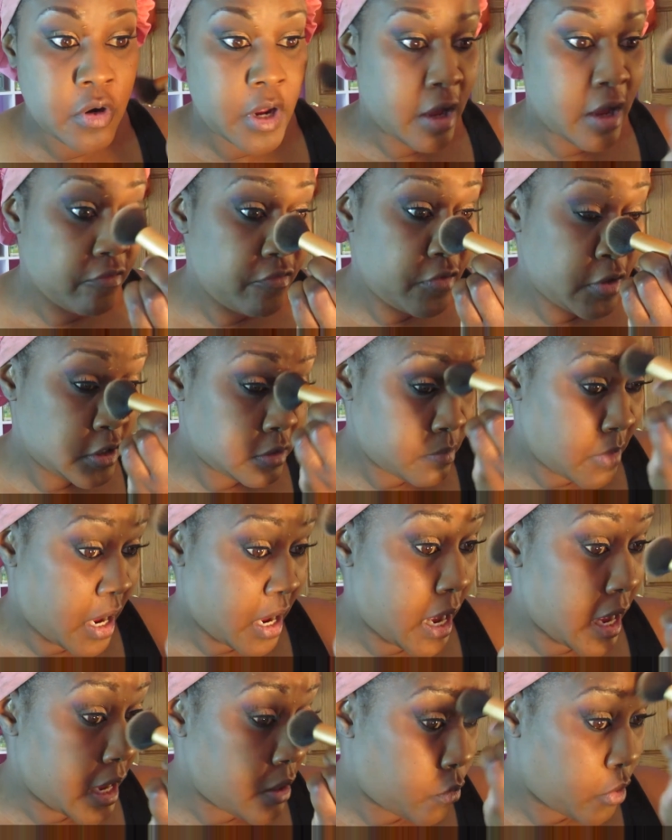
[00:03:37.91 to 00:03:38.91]
I finish my
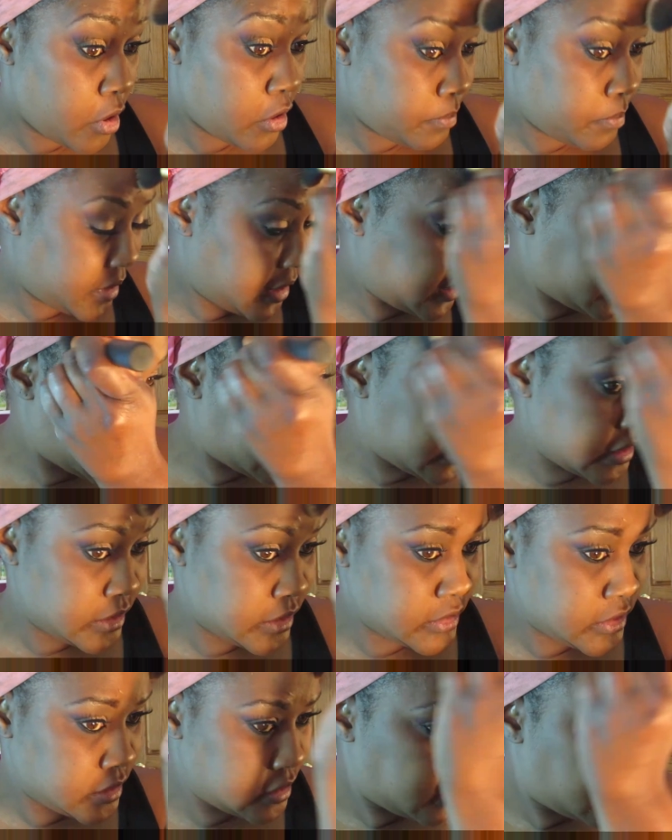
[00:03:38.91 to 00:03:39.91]
eye work,
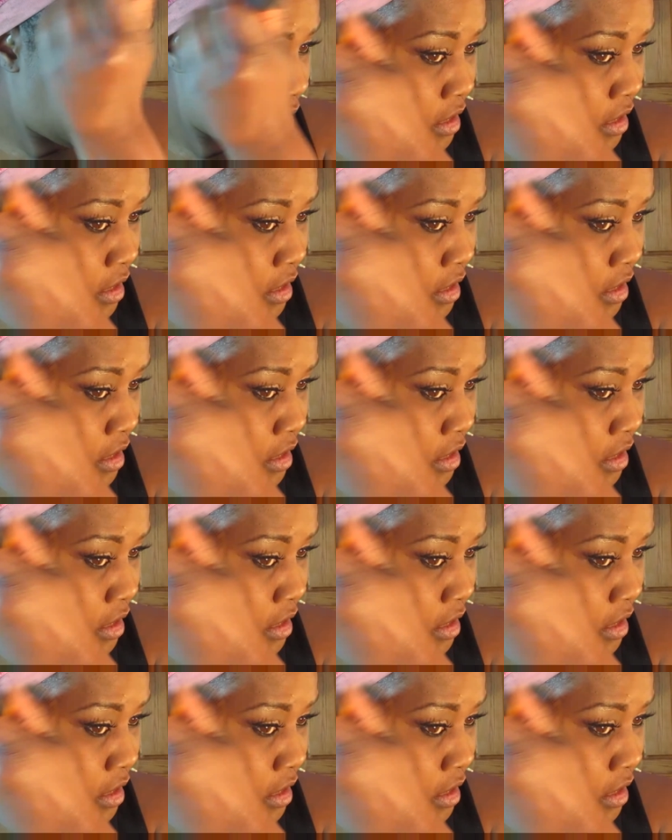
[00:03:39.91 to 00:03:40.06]
because